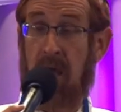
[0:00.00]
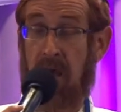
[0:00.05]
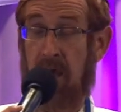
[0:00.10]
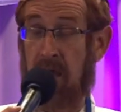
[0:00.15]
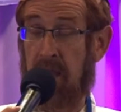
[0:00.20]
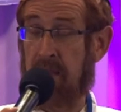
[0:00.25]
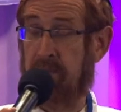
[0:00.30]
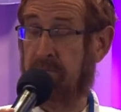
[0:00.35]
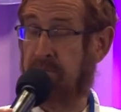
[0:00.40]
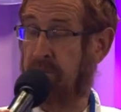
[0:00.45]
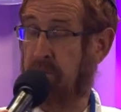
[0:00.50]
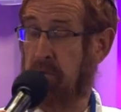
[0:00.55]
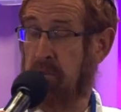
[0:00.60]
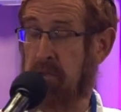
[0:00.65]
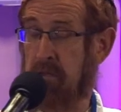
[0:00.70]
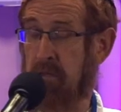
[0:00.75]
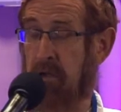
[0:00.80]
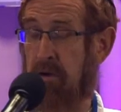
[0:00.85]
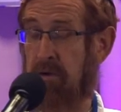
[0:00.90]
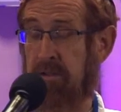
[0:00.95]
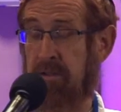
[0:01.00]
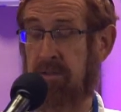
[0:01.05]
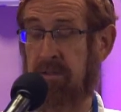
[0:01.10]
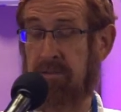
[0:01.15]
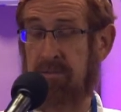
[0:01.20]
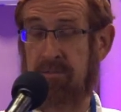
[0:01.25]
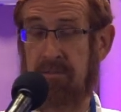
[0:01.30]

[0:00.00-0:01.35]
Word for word: I am very sorry.